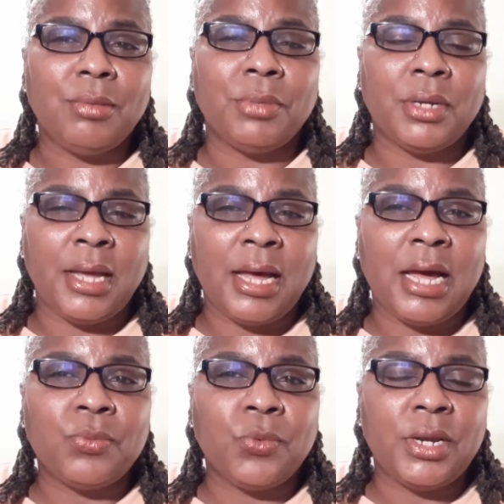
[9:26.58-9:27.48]
but
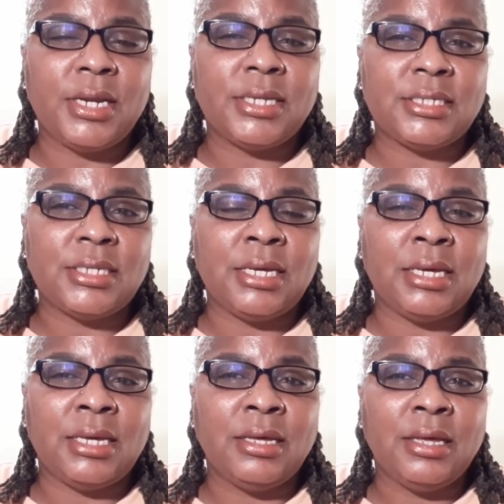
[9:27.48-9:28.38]
God wanted to
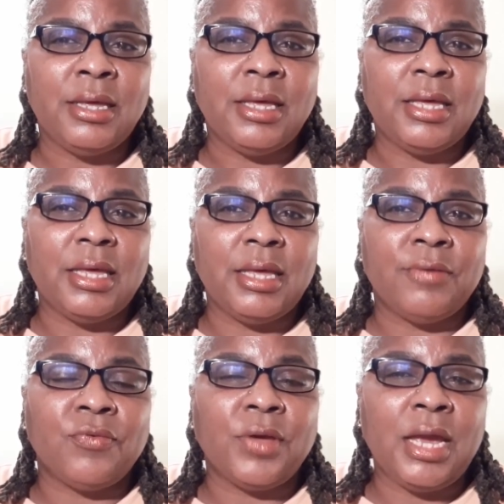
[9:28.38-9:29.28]
see
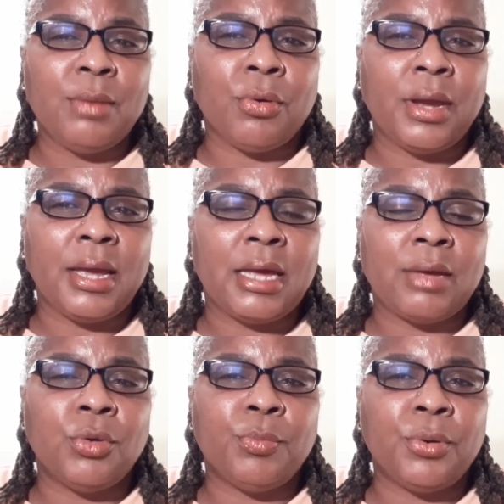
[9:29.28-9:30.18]
if
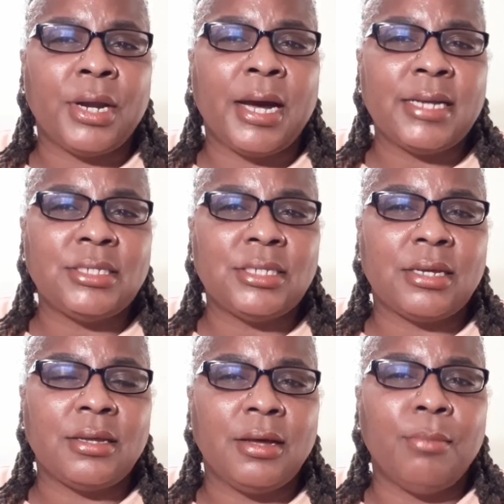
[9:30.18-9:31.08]
Abraham would put
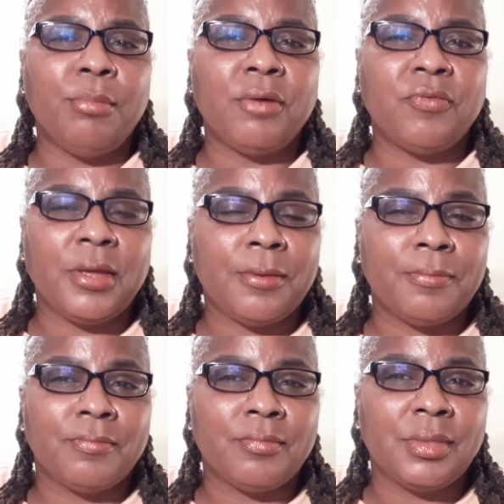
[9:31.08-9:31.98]
Isaac above him.
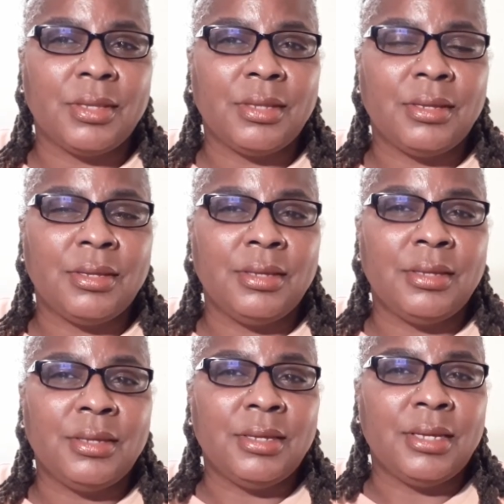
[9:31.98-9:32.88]

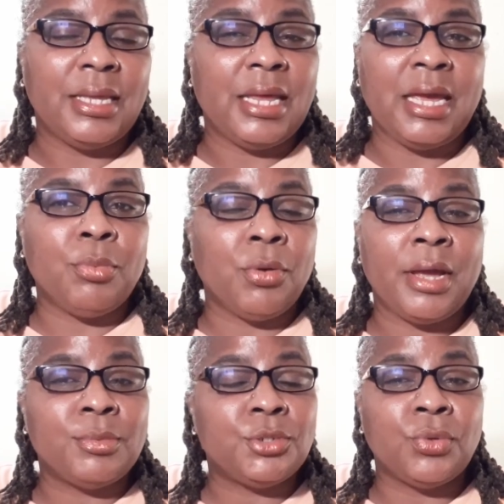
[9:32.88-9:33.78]
And
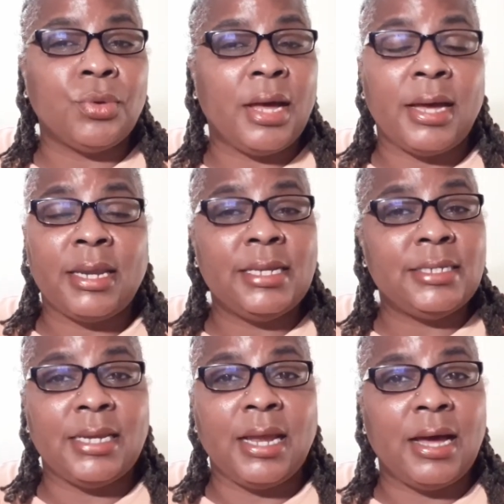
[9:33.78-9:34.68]
Abraham showed God he
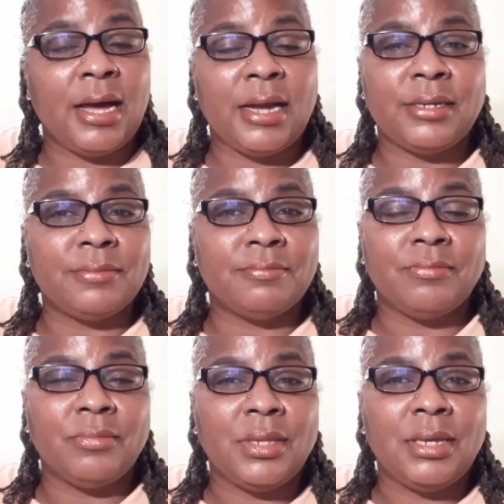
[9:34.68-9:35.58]
did not.
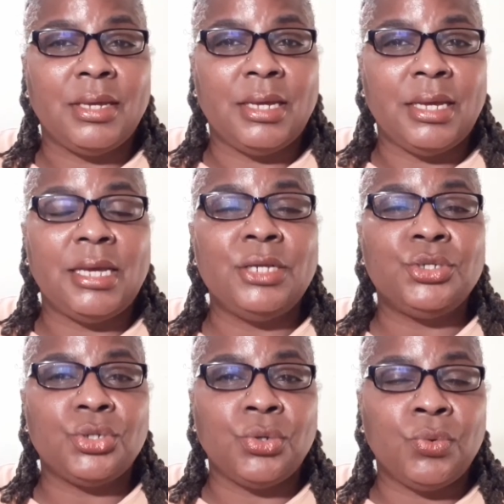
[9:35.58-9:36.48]
He
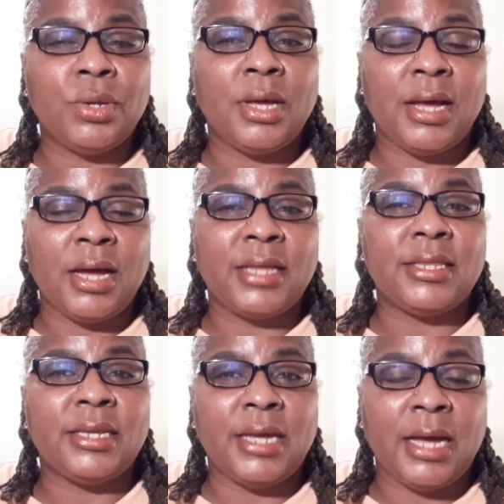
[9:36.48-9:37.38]
showed God
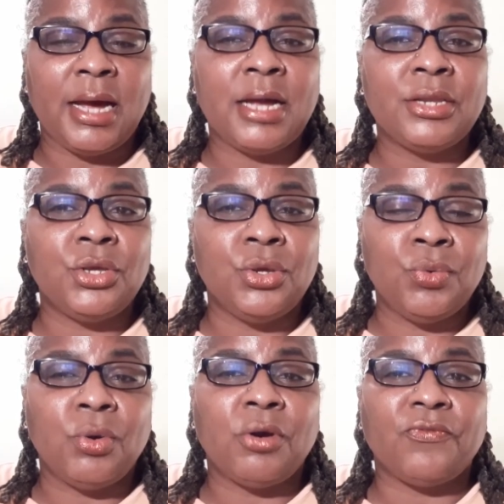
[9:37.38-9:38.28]
that God,
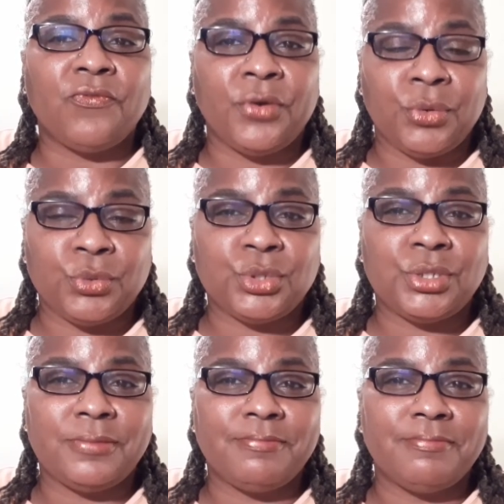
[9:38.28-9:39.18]
you are first.